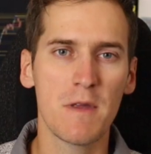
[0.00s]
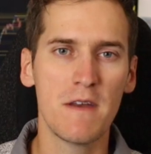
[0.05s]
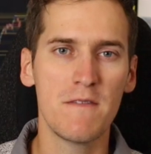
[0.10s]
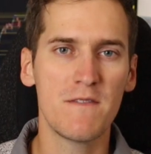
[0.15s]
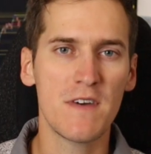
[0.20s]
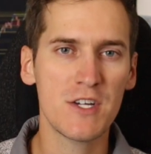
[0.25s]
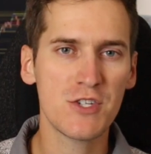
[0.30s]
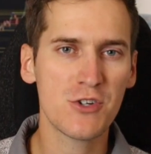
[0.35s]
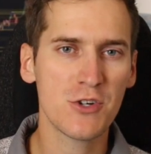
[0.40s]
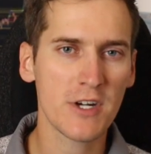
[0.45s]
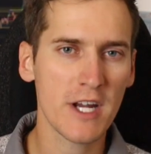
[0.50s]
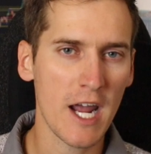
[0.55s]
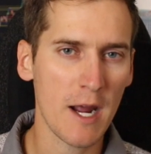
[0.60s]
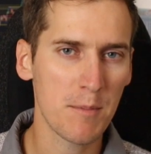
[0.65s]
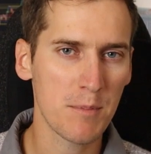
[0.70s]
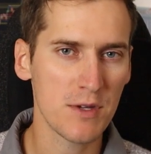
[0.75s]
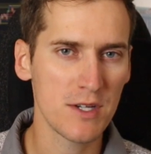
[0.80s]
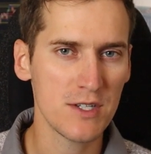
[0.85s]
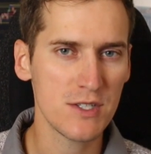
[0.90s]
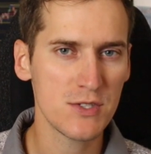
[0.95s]
And venture
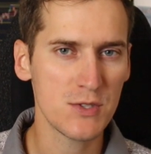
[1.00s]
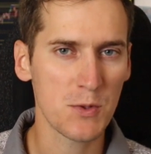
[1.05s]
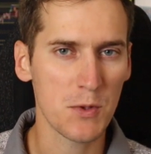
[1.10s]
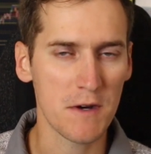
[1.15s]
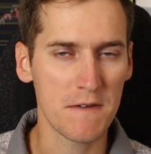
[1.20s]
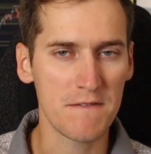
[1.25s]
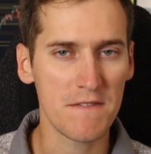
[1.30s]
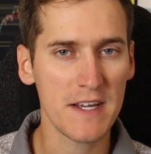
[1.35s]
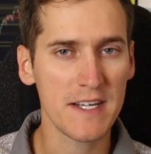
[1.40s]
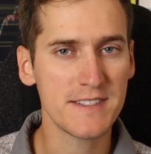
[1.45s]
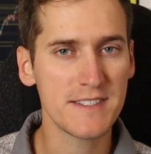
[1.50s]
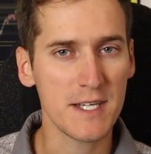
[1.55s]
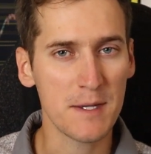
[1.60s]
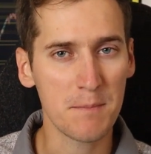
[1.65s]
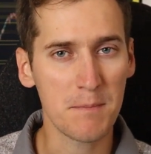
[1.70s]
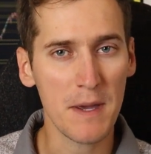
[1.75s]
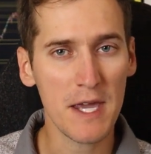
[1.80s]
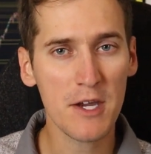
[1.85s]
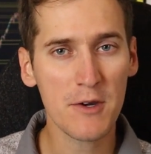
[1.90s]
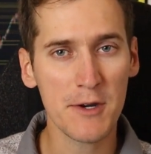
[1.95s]
capitalists who are
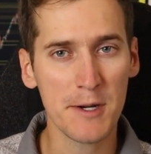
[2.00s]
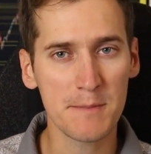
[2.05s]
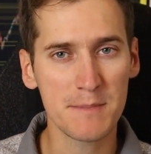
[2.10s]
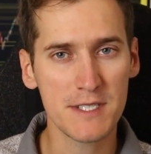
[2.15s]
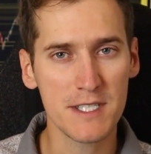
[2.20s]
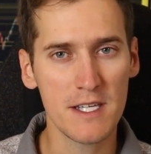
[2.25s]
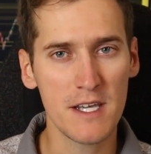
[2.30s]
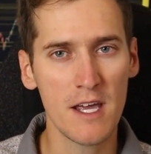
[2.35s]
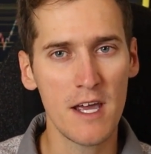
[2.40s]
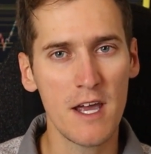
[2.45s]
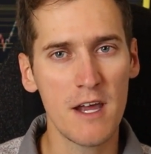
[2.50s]
facing bankruptcy